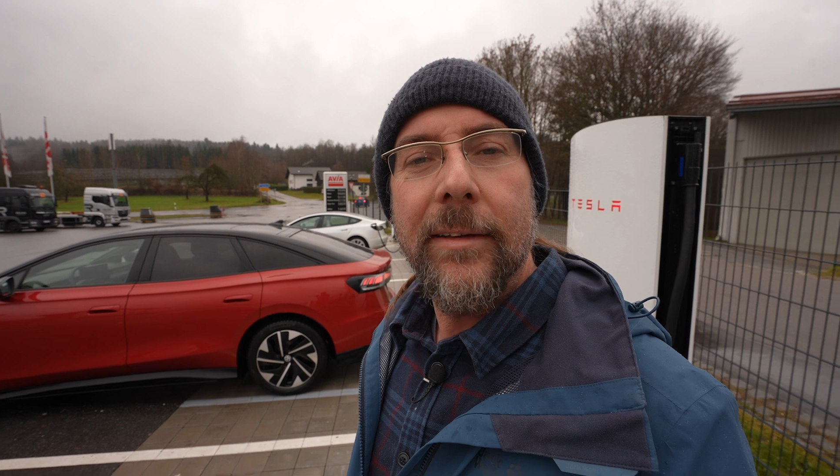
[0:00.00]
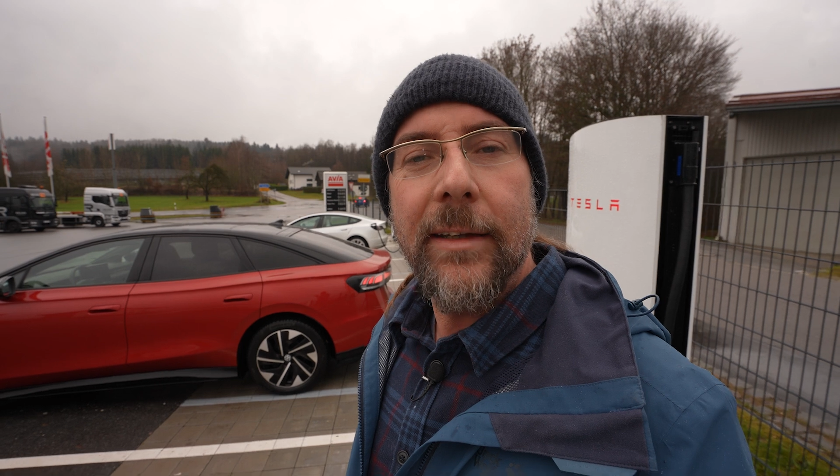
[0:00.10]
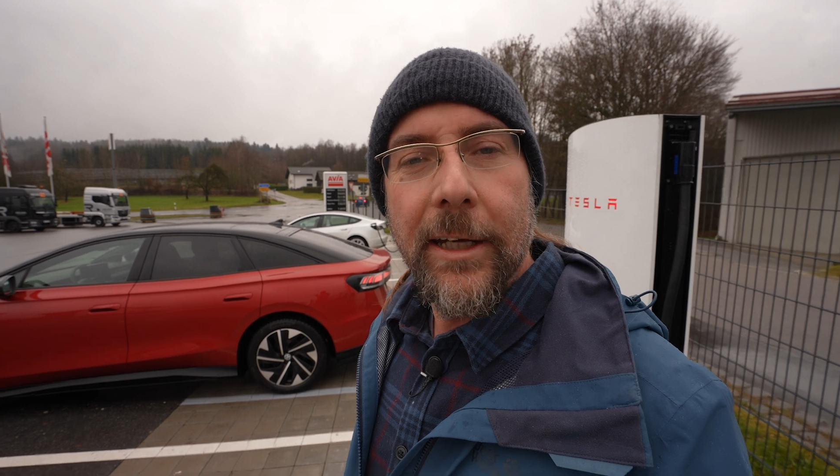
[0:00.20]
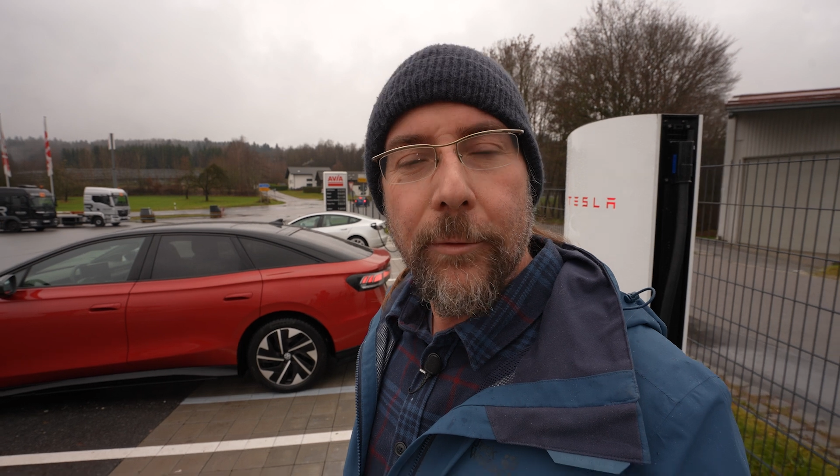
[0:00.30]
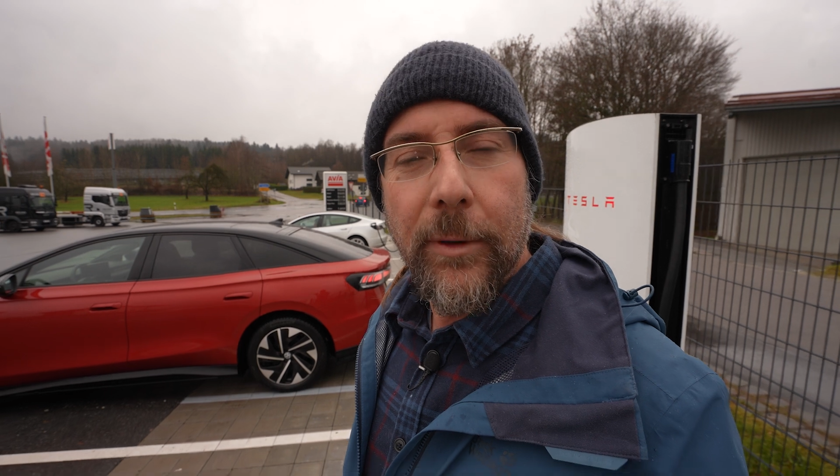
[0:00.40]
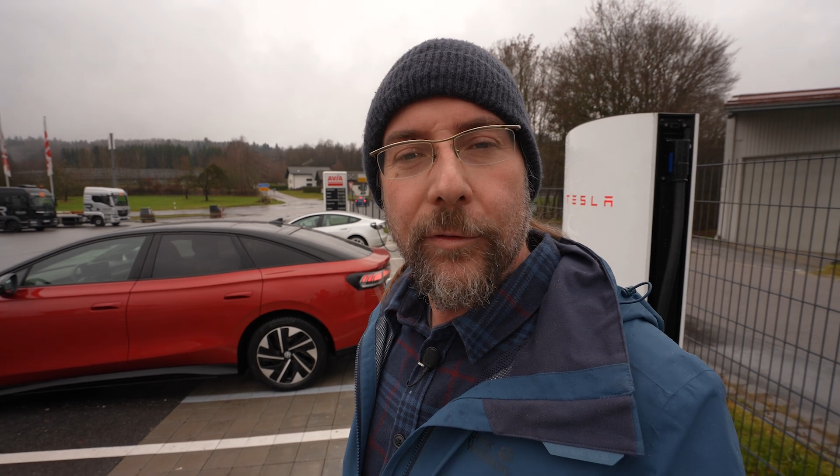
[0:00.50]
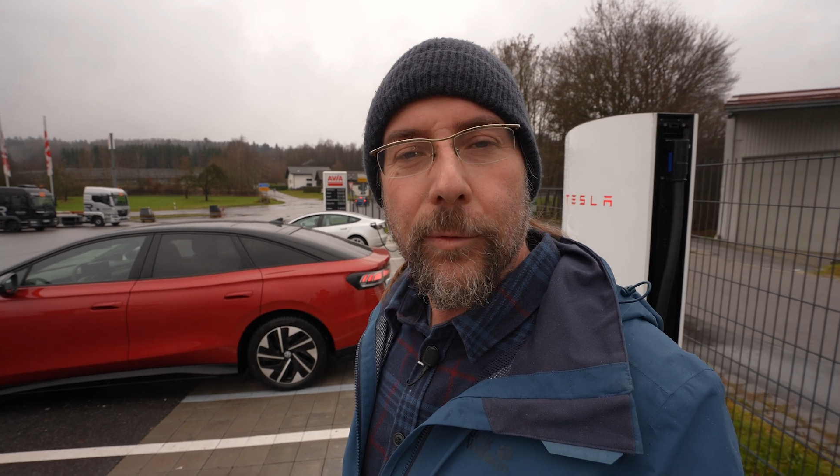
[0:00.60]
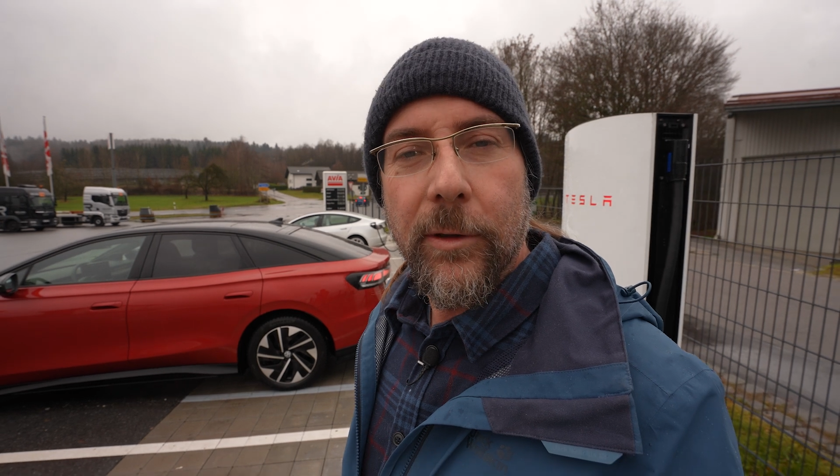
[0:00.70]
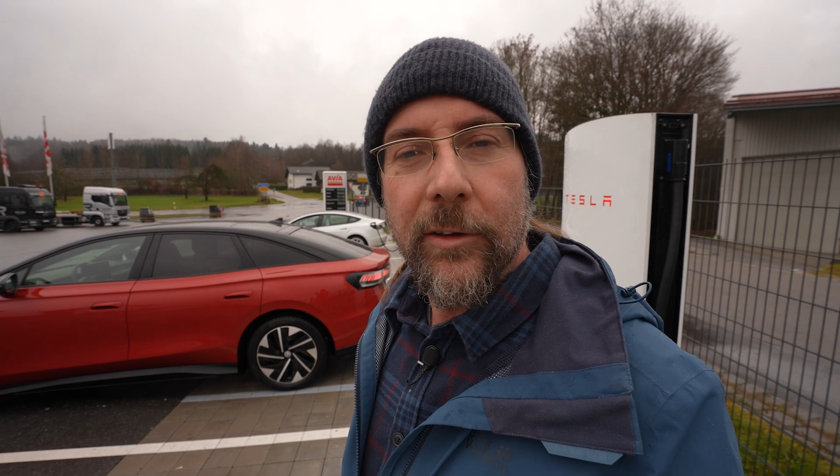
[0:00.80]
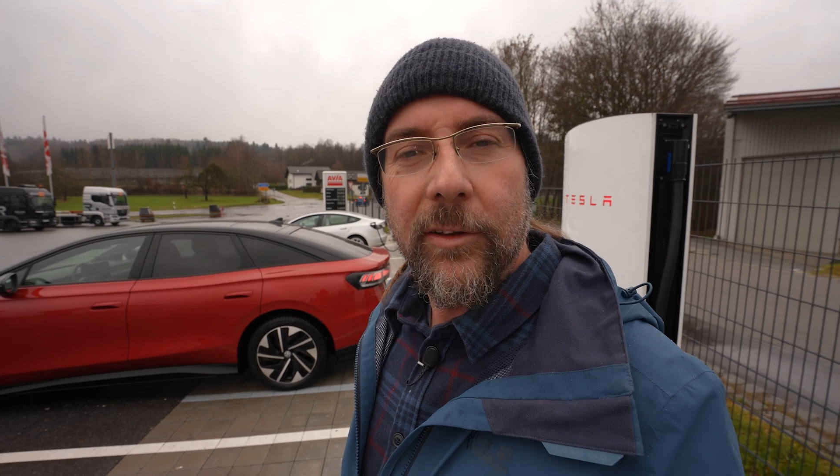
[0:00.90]
Thank you much
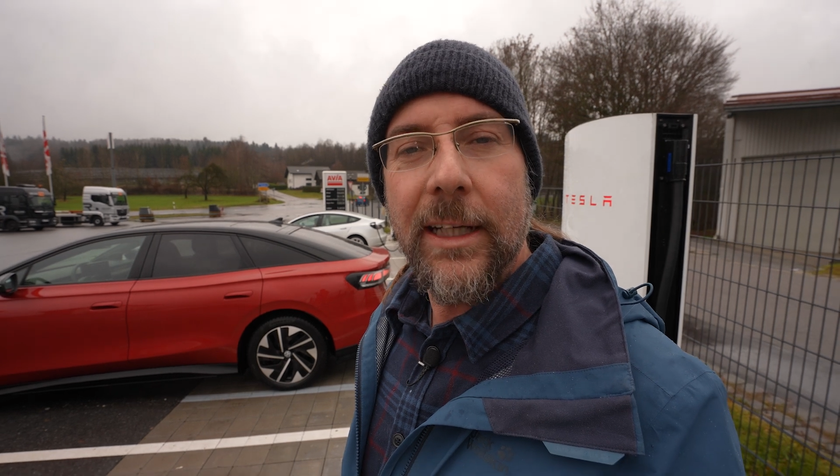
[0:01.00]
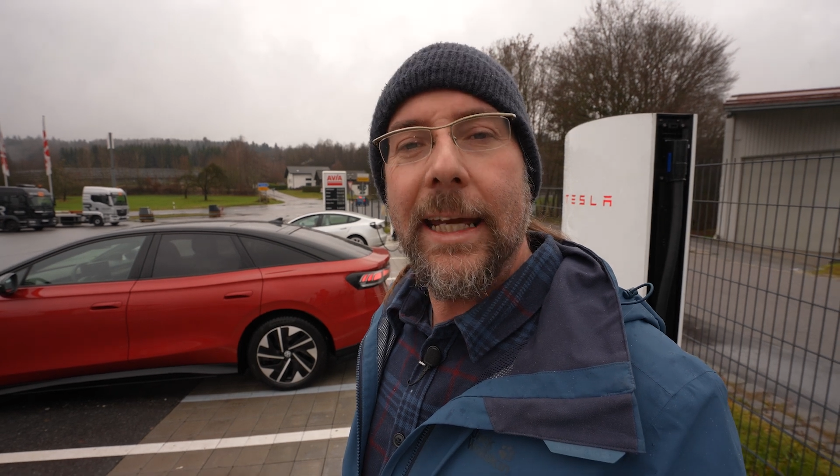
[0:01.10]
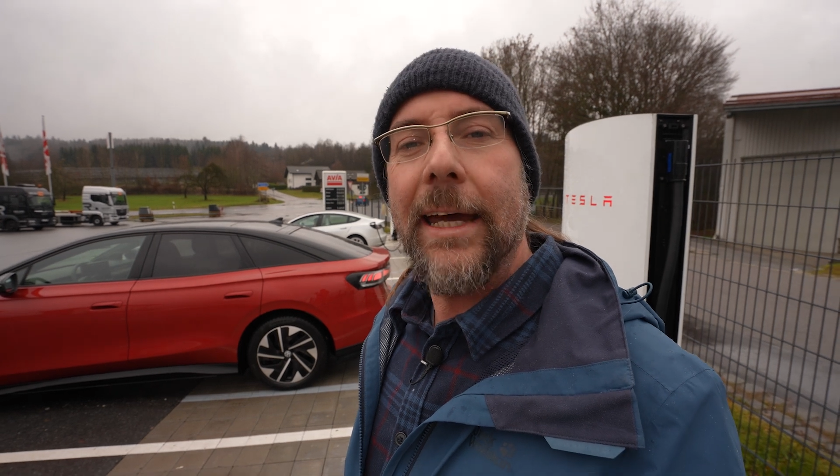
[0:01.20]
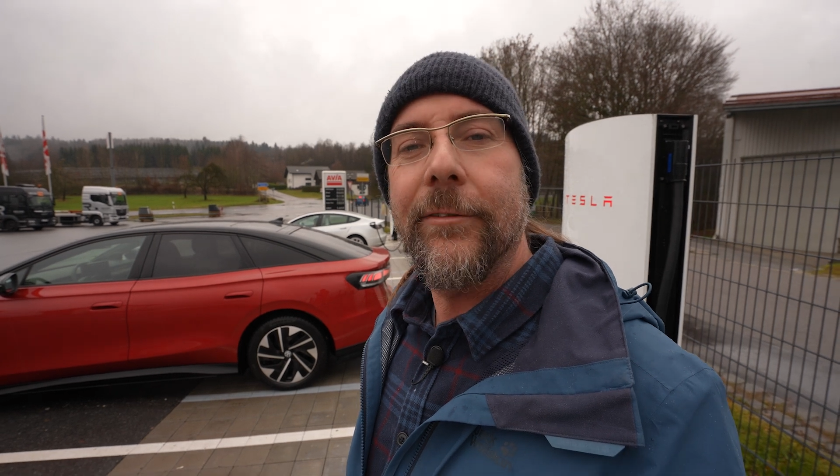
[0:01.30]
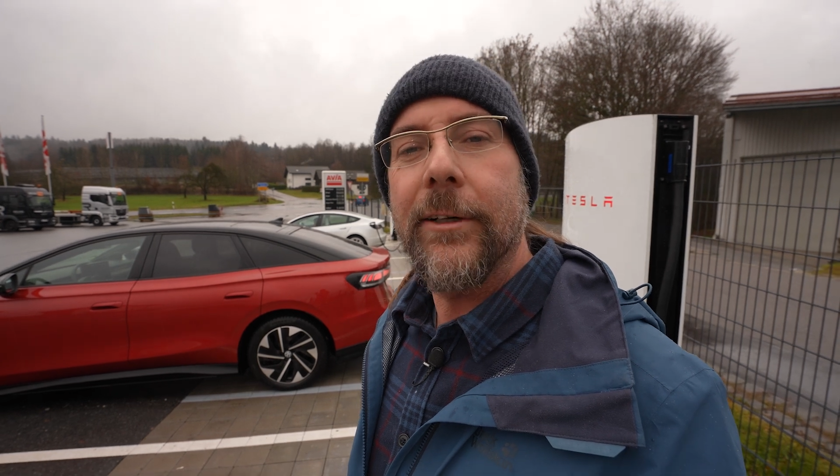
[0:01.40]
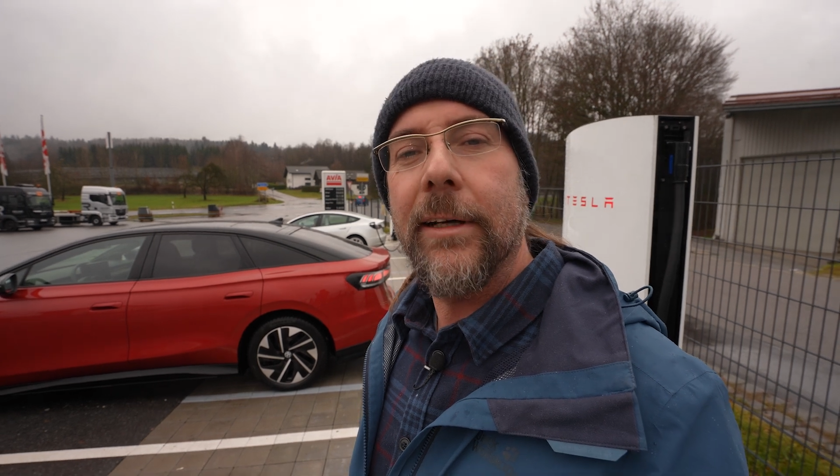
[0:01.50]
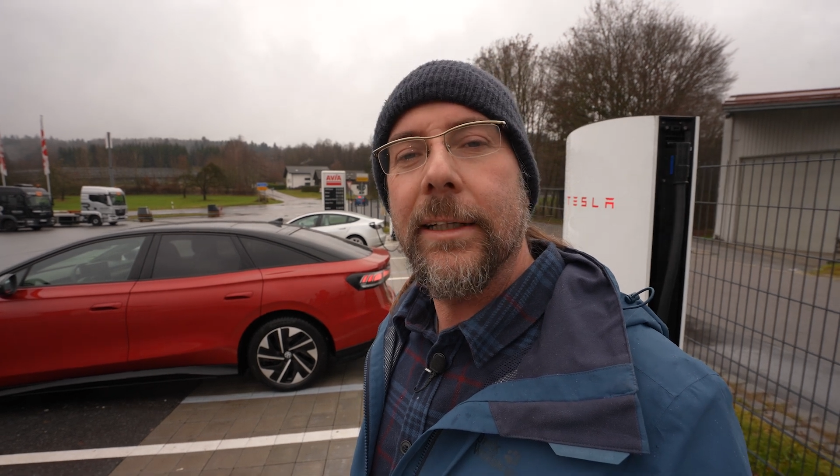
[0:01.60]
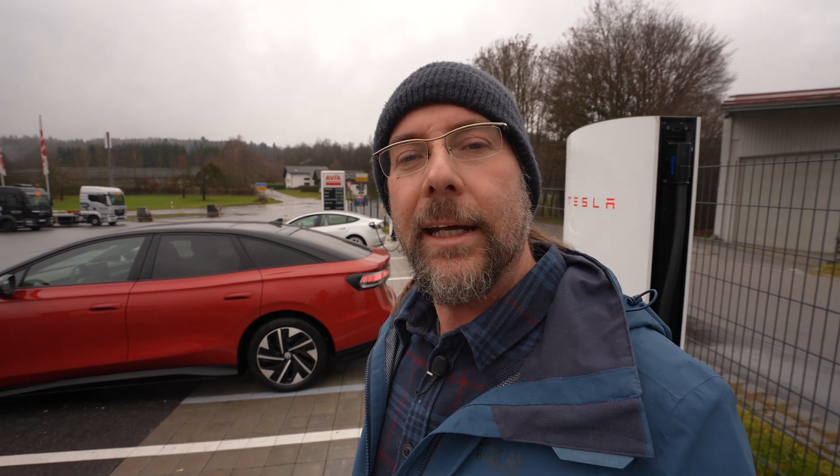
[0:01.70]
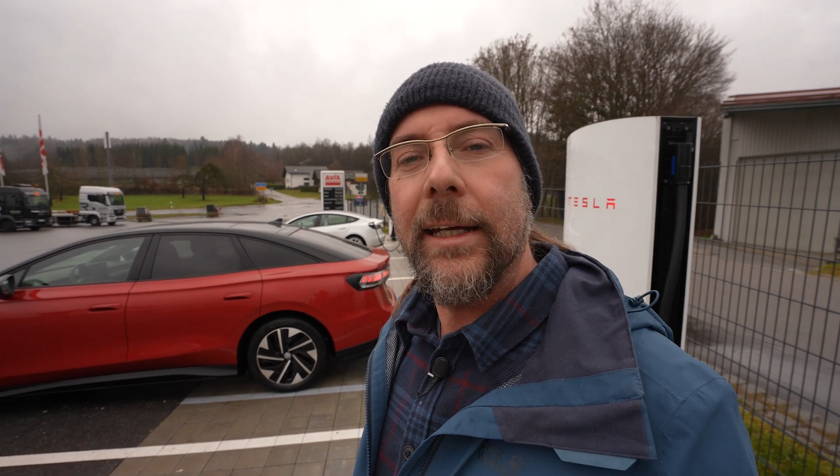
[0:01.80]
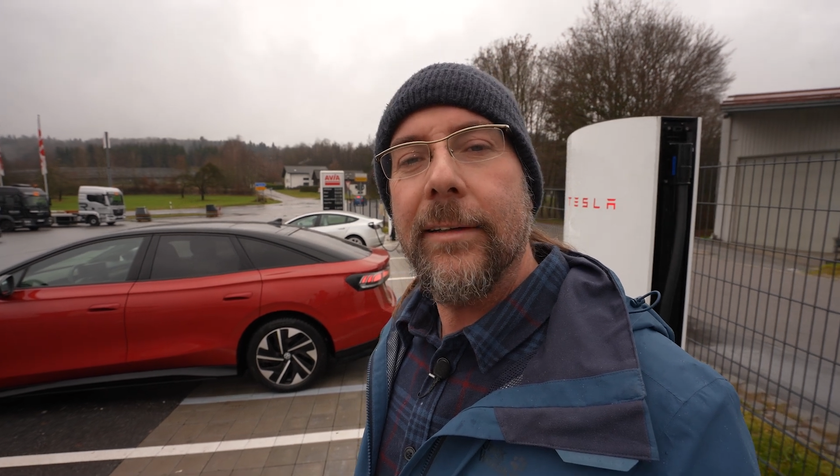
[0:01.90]
for watching. Have a
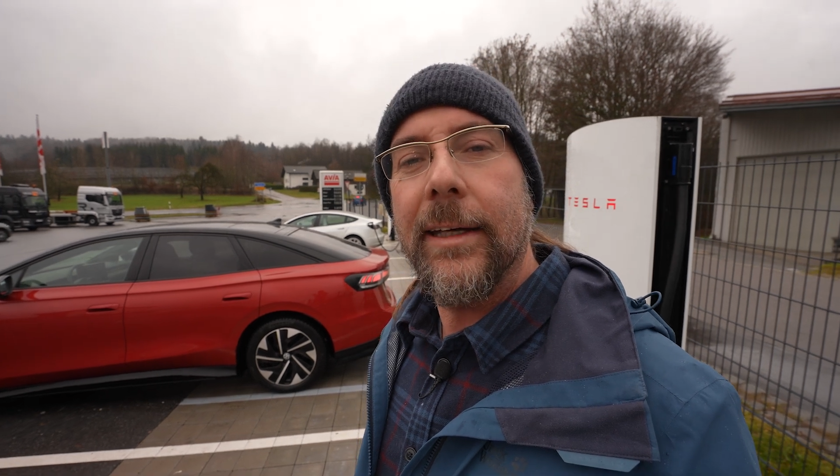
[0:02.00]
great day and